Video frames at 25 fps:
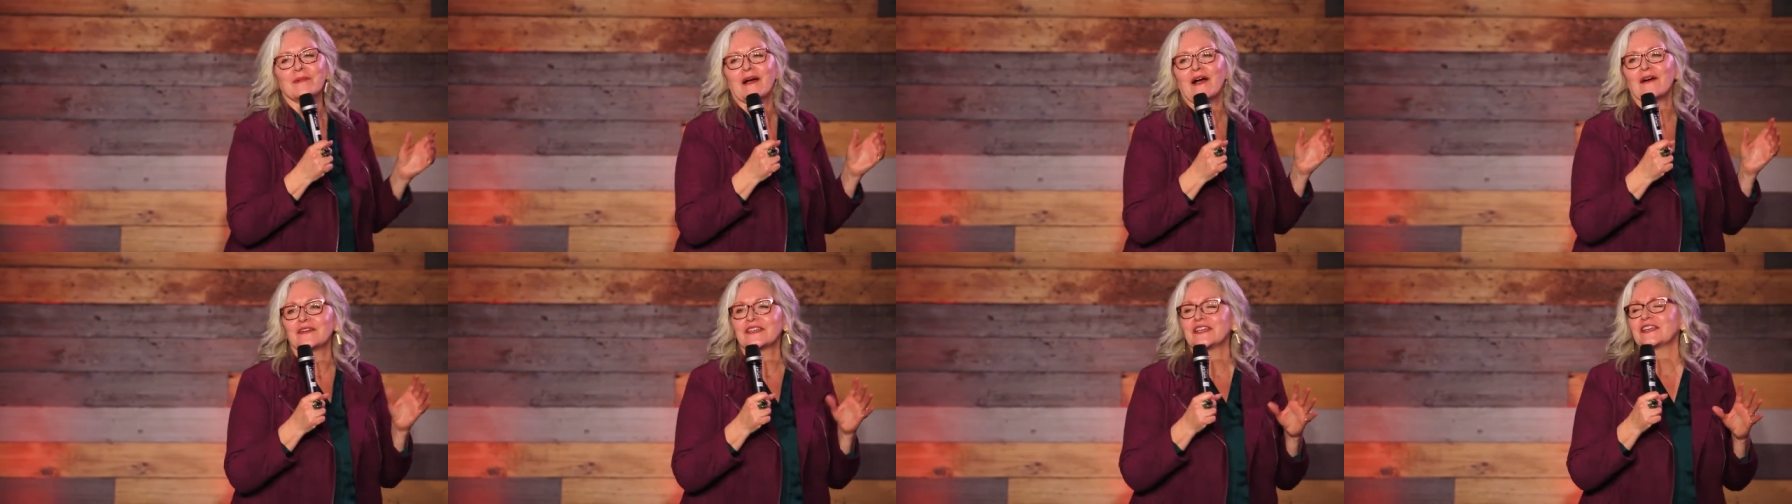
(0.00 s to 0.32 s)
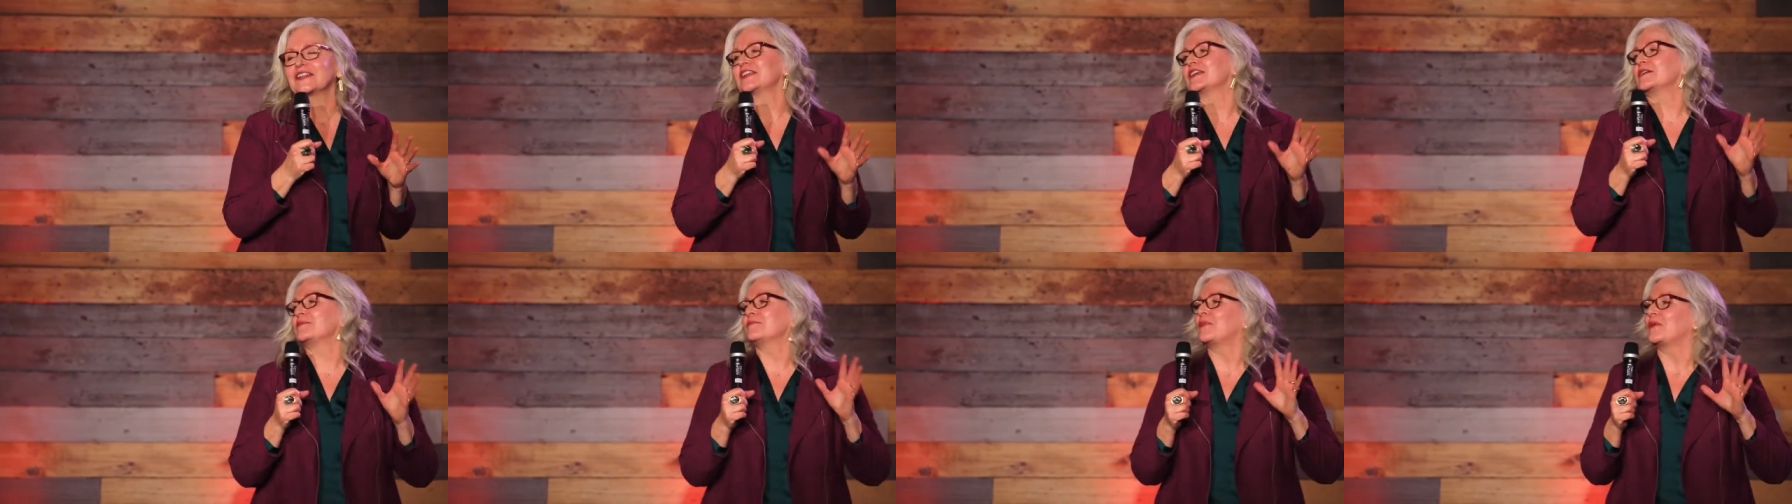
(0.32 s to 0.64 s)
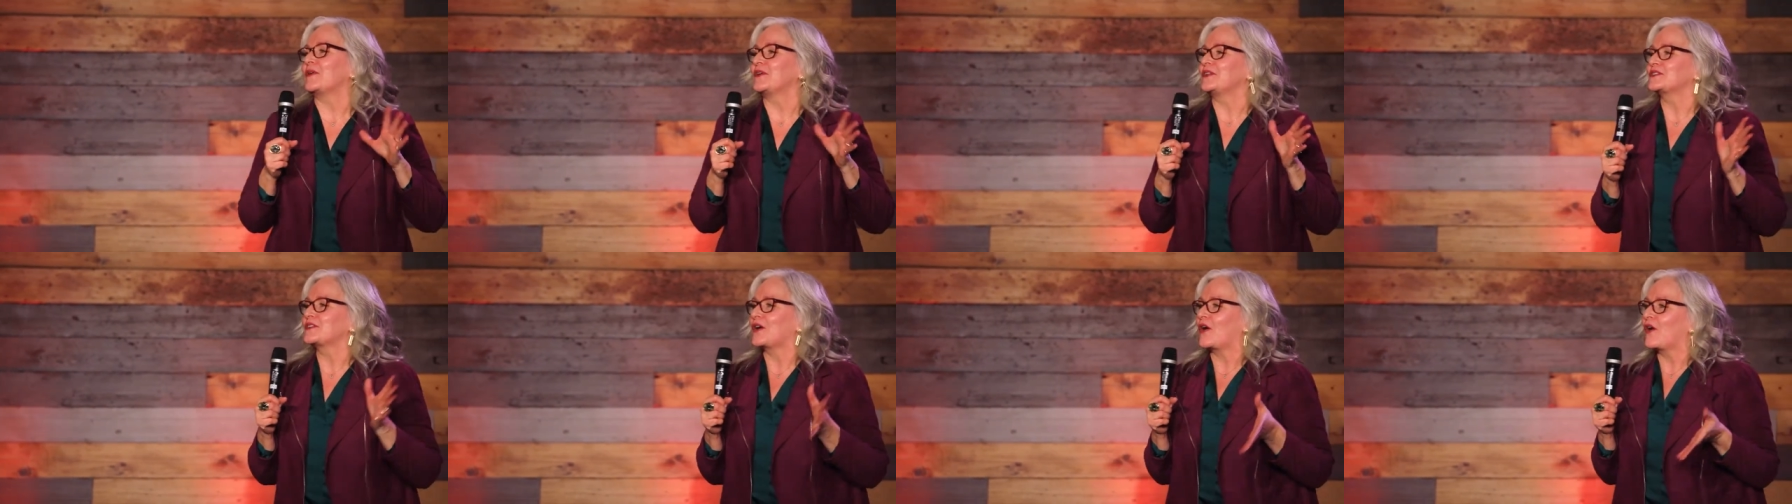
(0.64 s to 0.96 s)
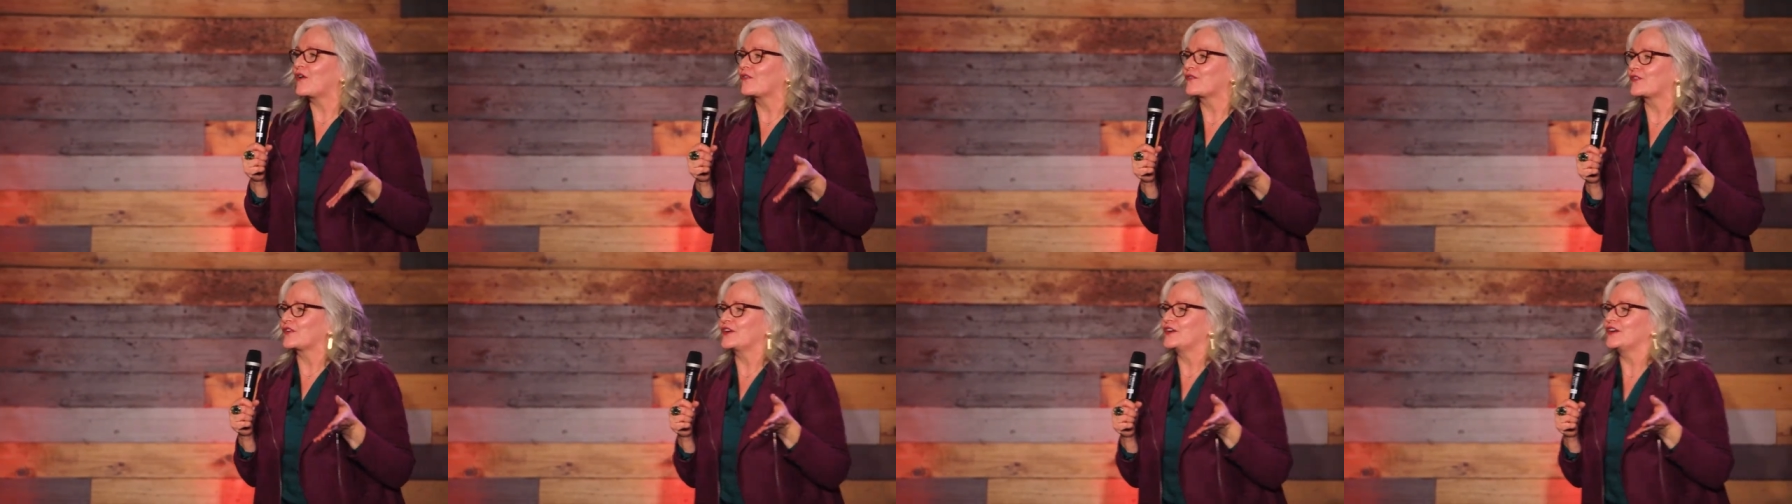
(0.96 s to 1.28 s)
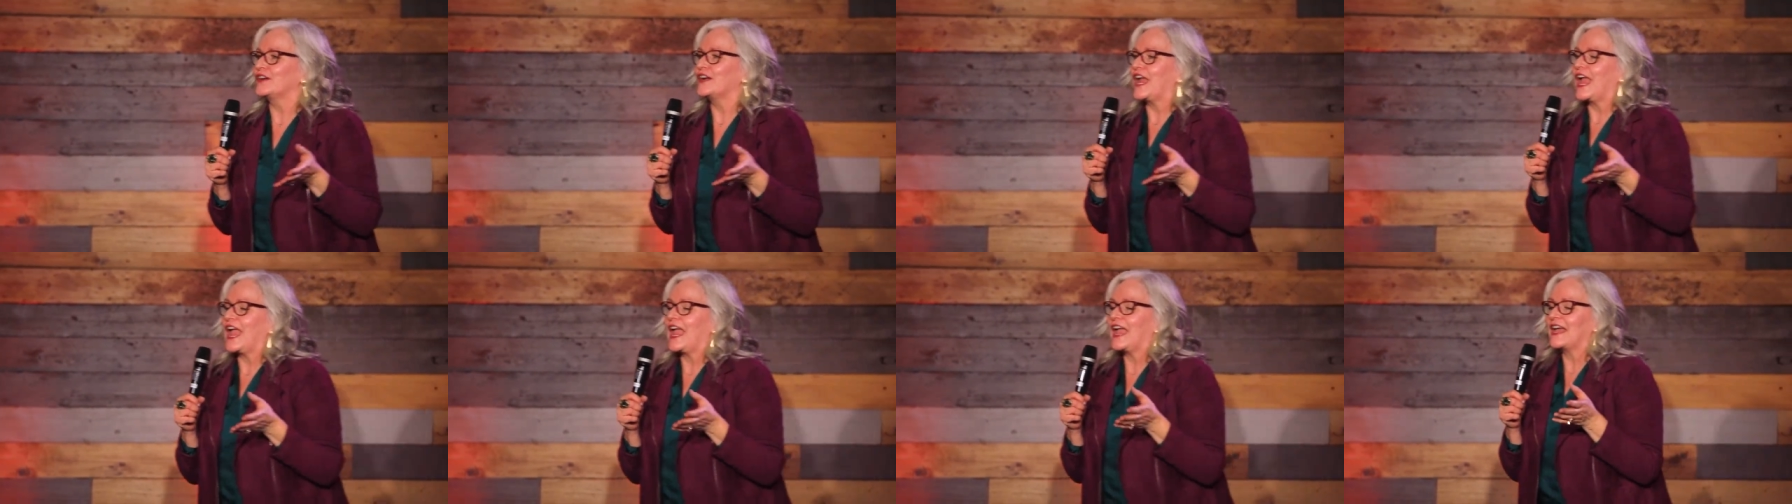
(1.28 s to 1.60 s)
about getting pulled
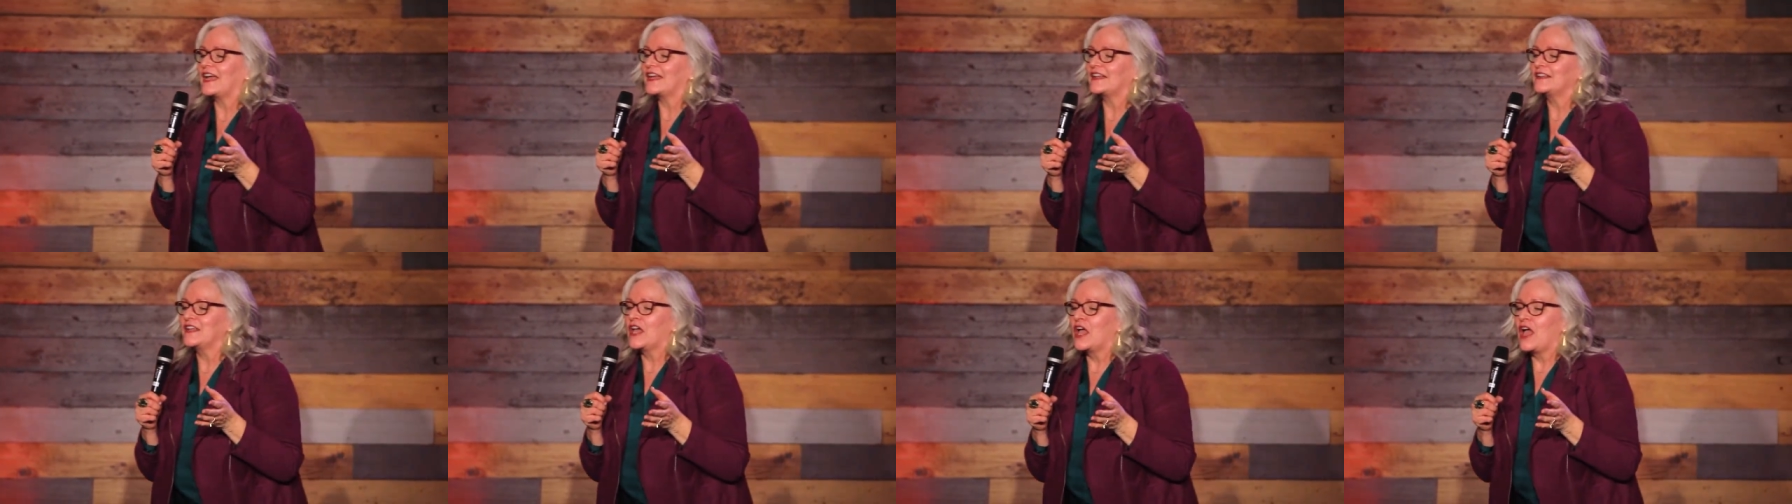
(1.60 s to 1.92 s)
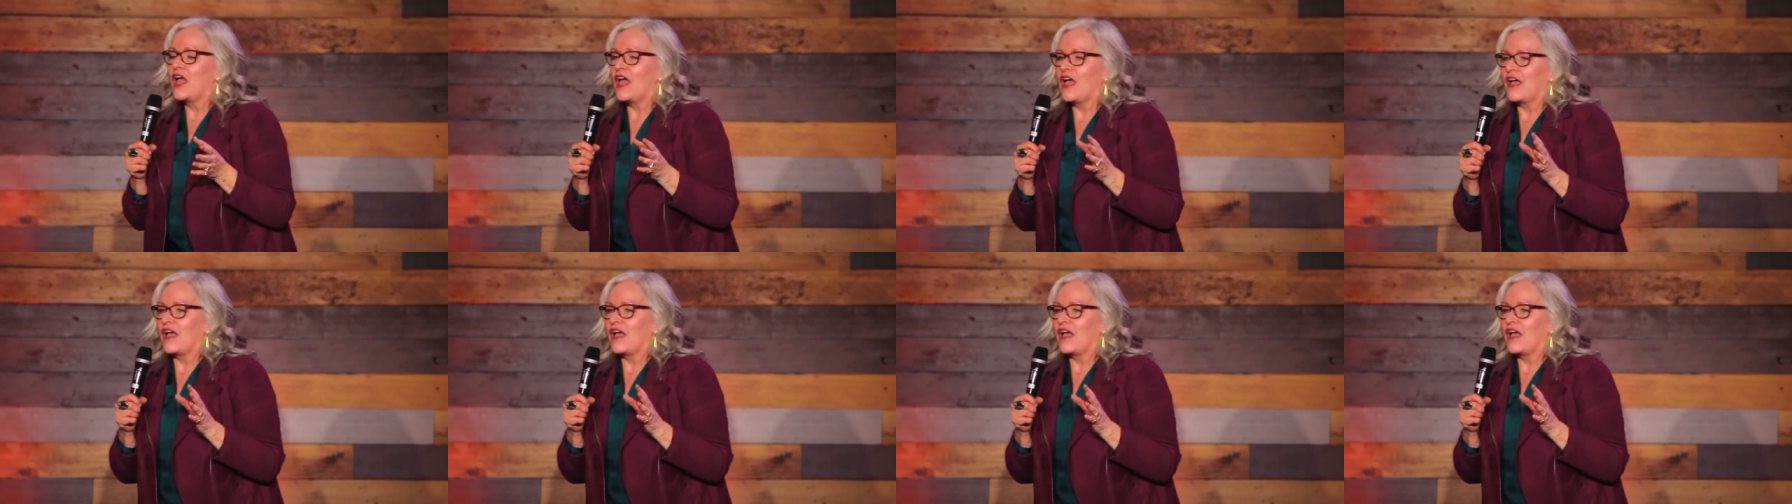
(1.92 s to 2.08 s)
over, and